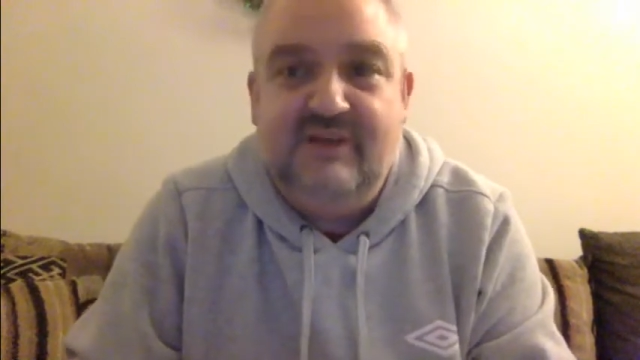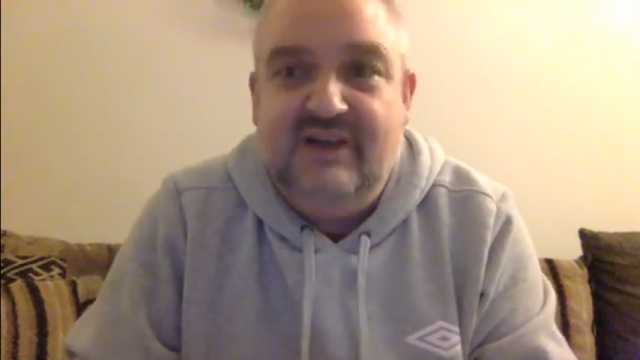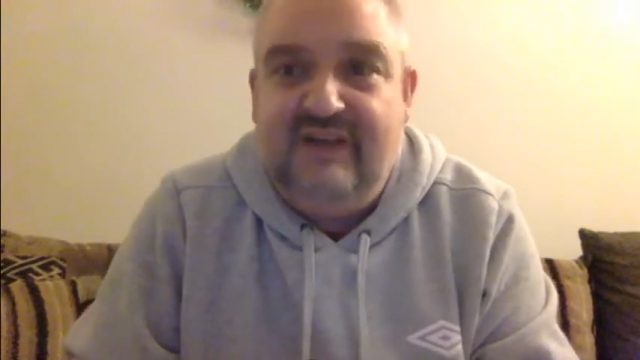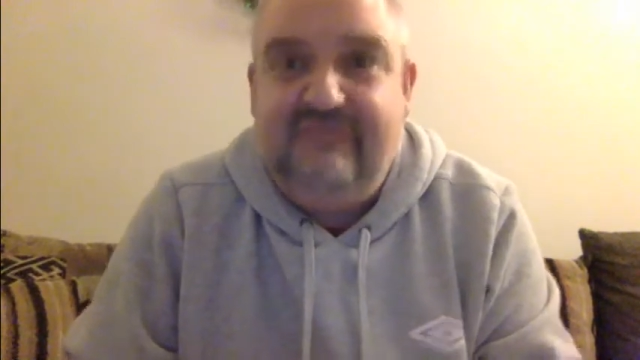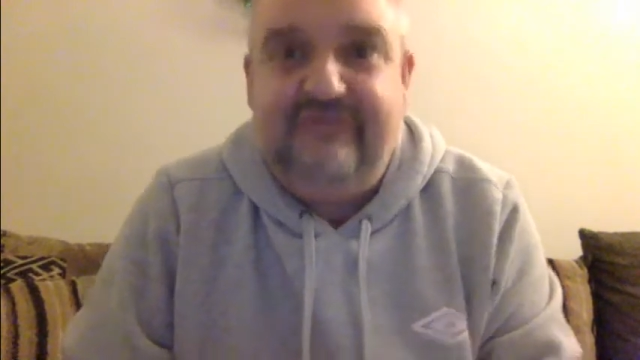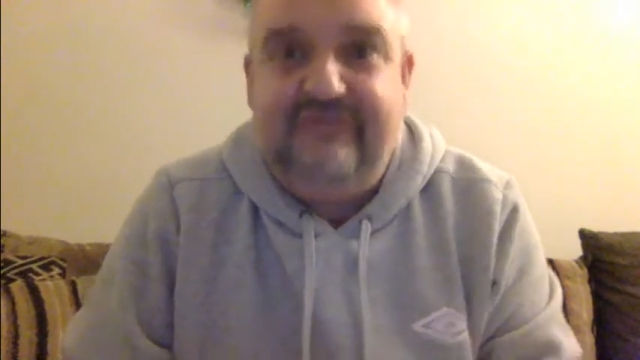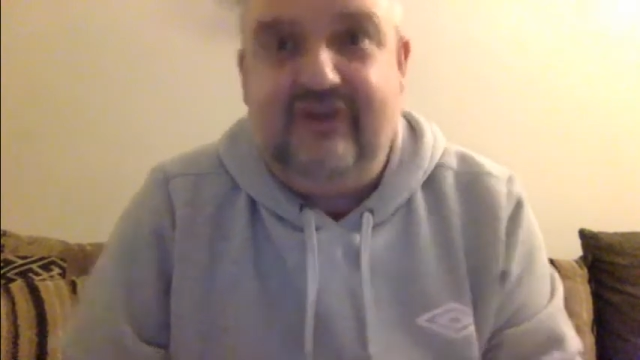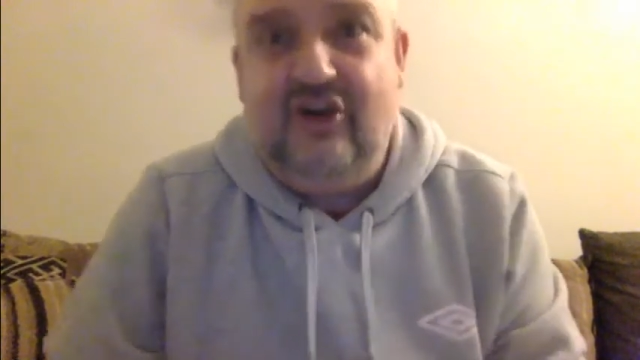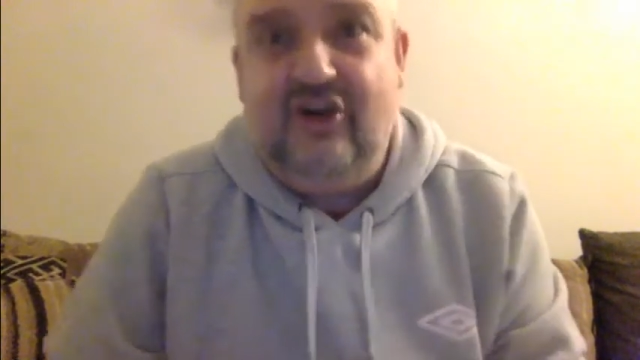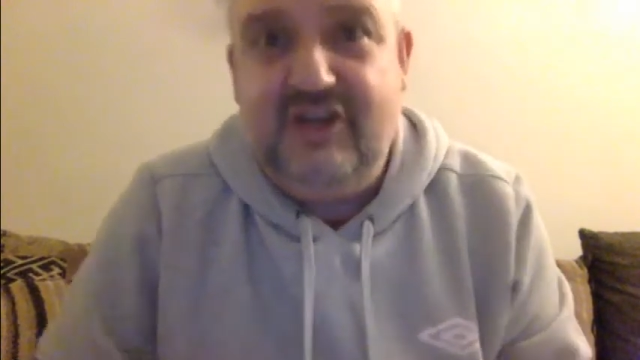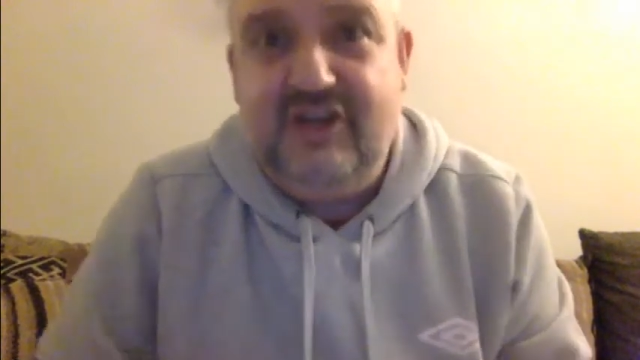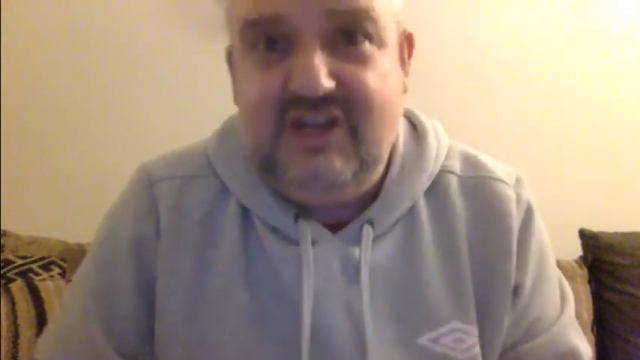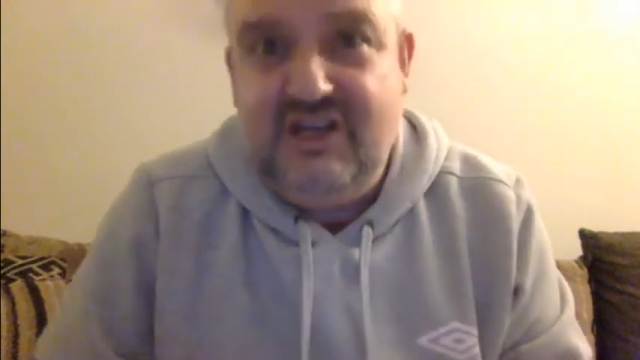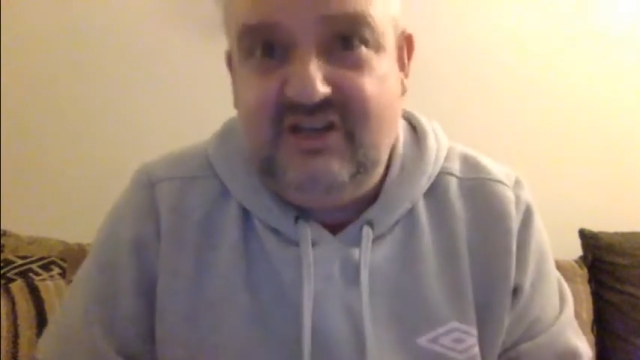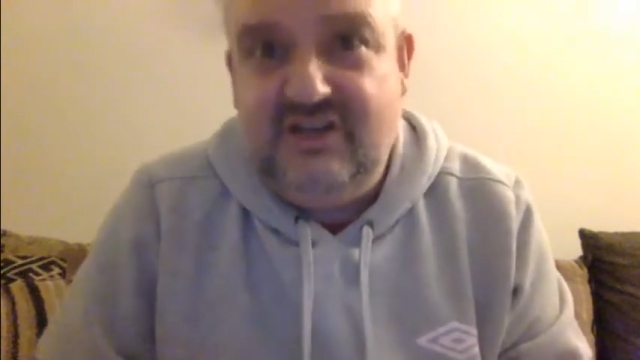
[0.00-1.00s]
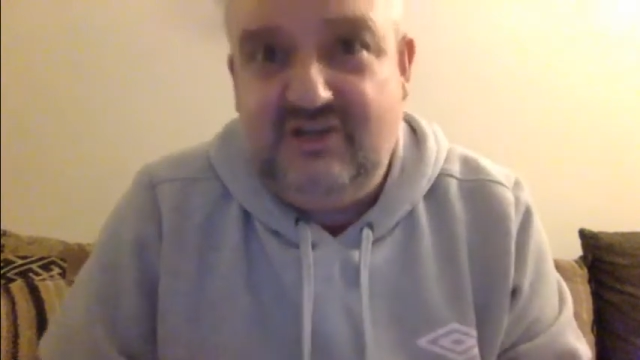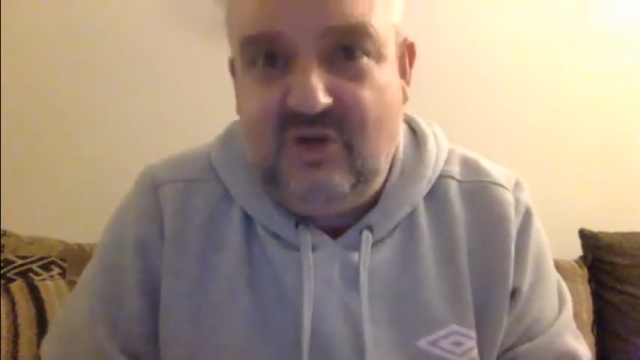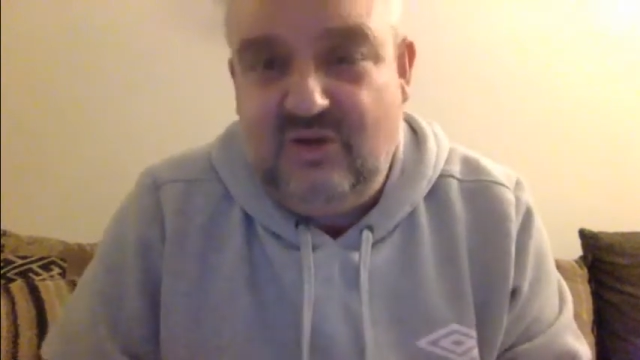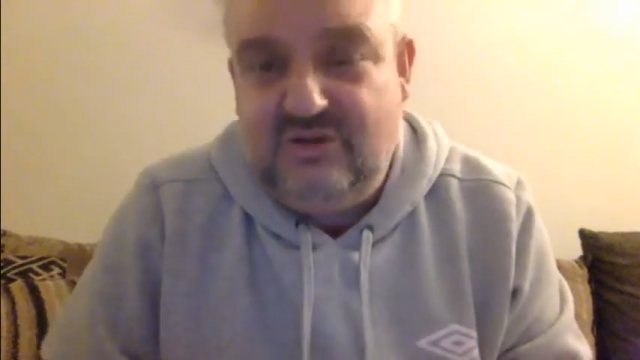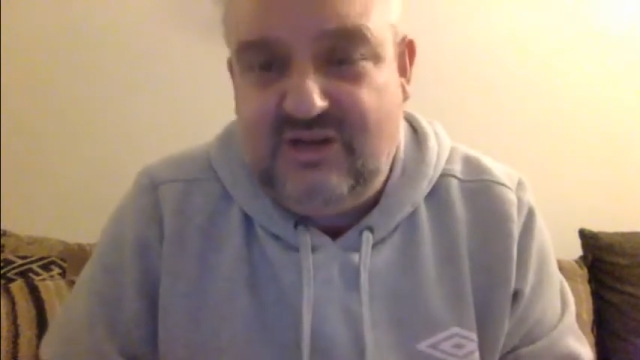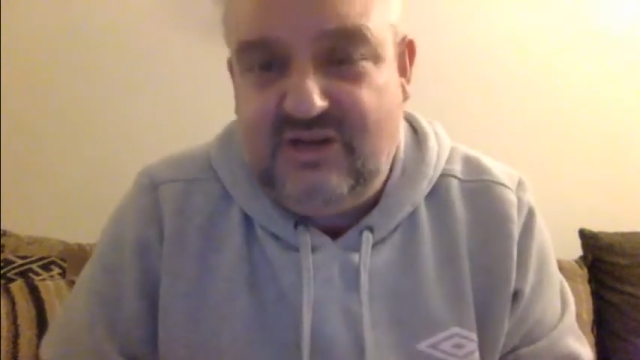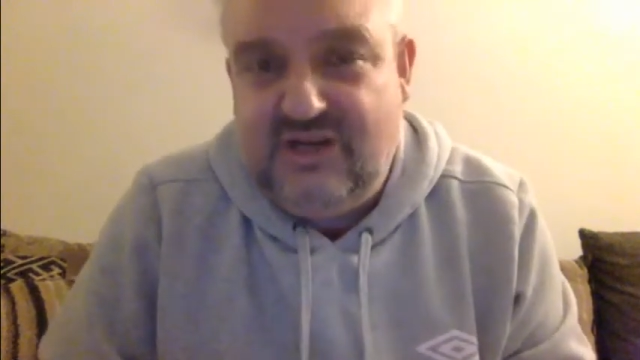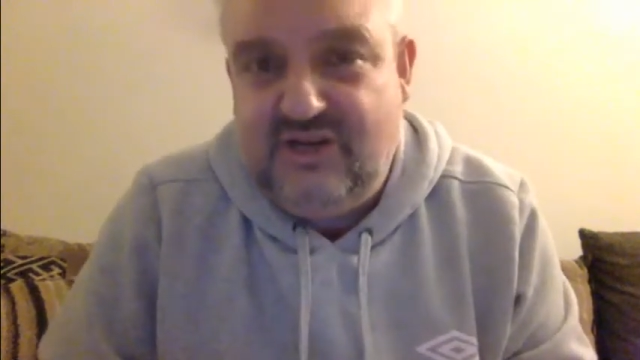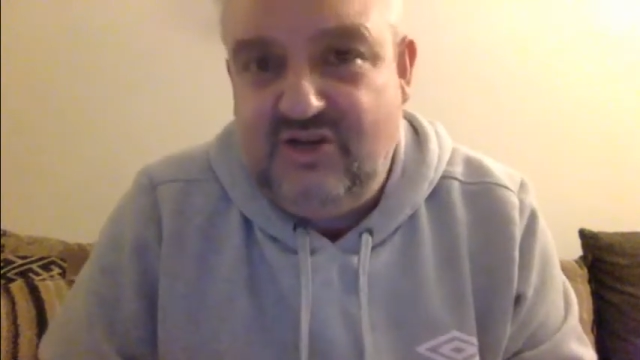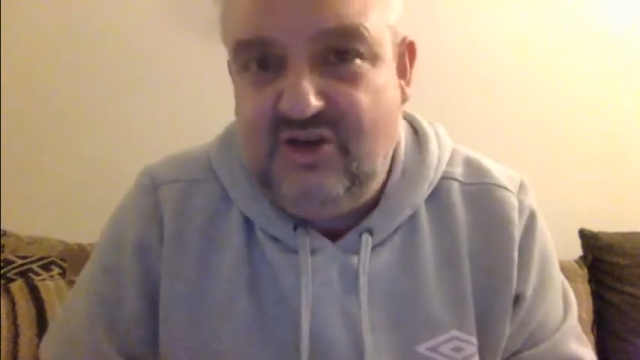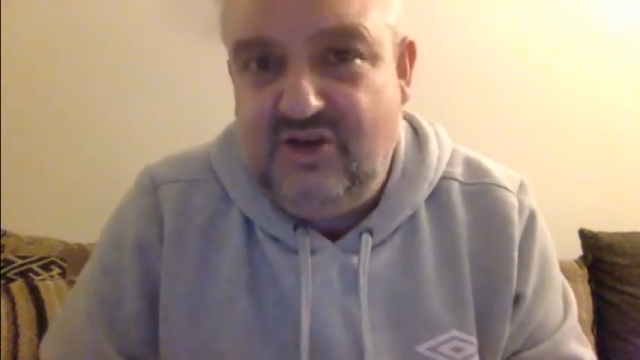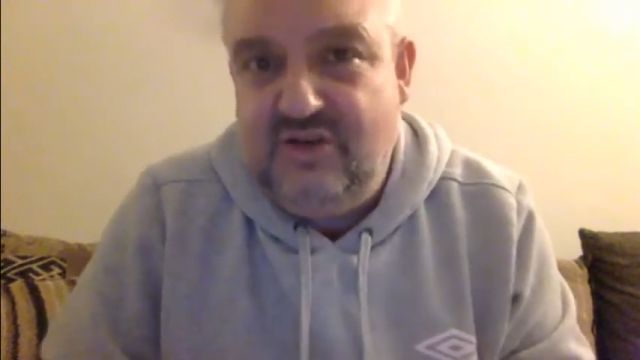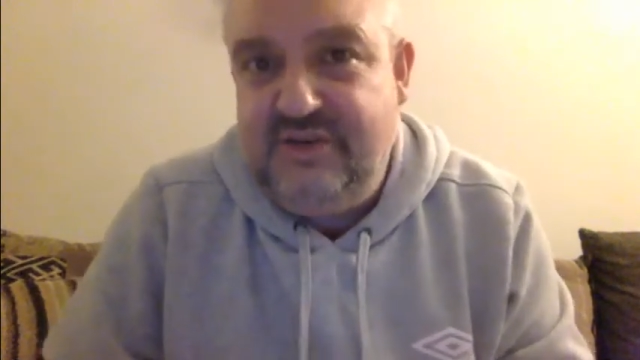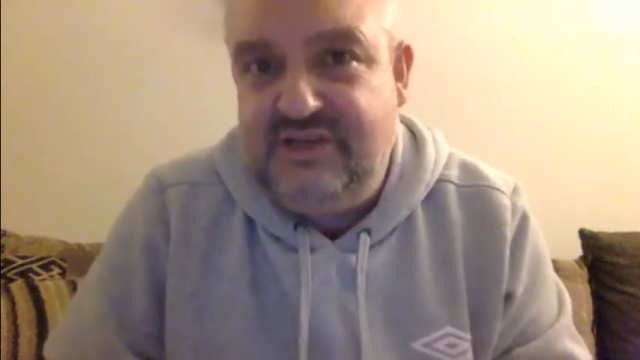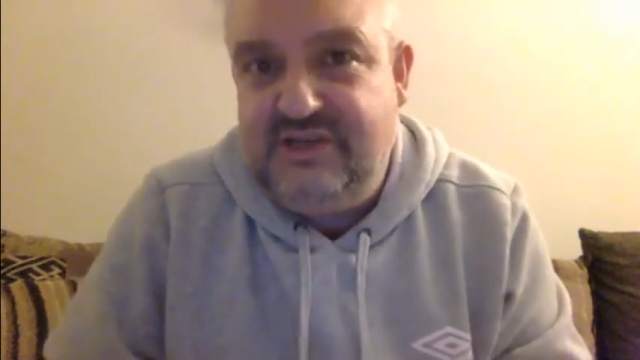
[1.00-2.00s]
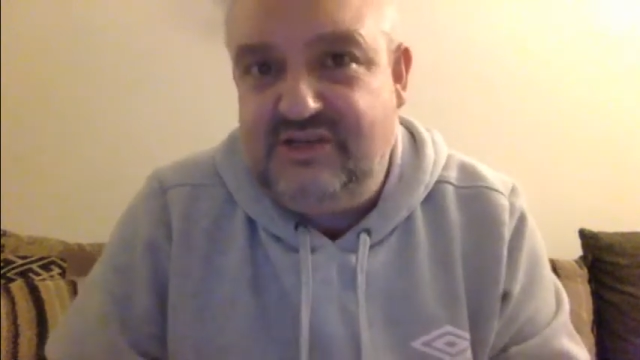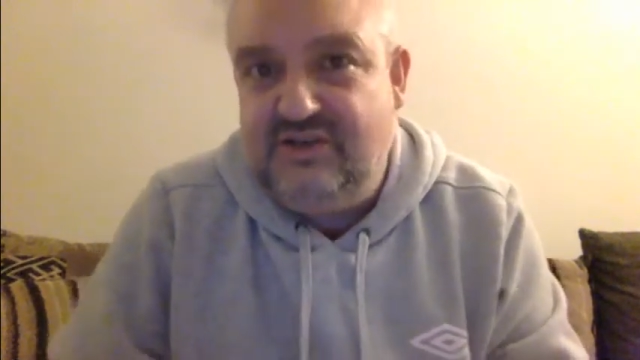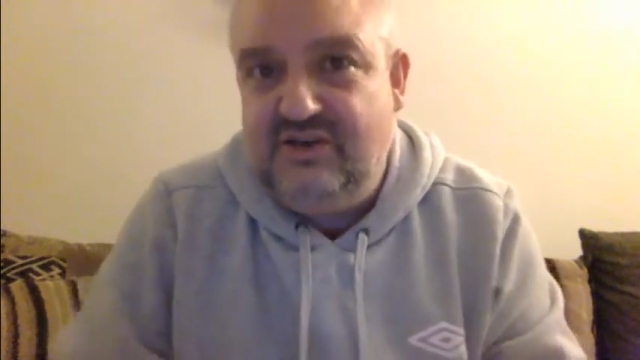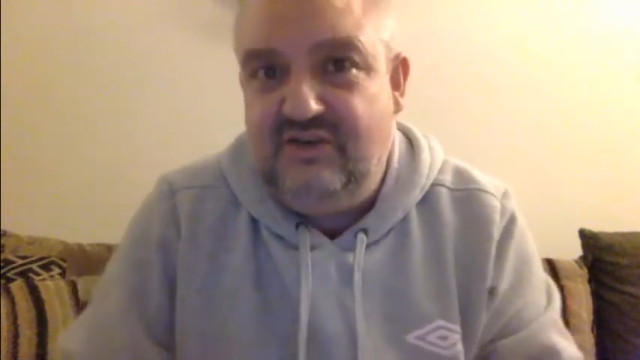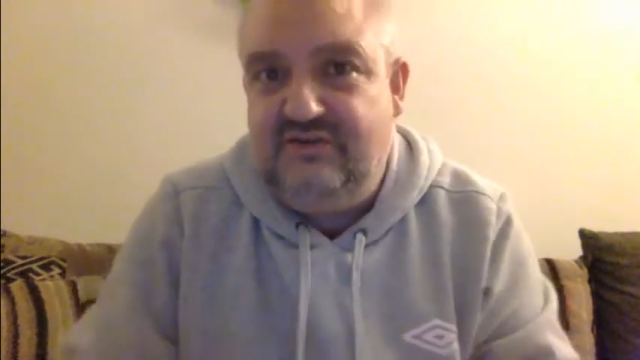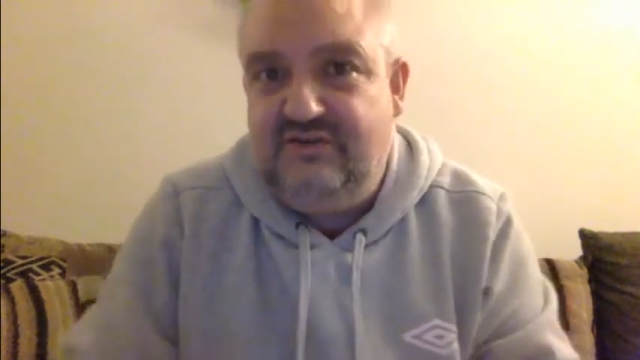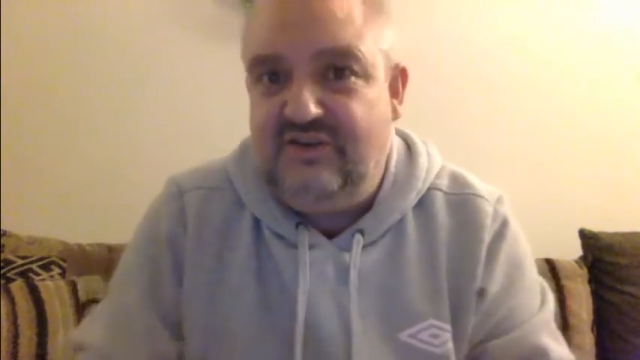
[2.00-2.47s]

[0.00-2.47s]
I'm 40-year-old and I know my stuff,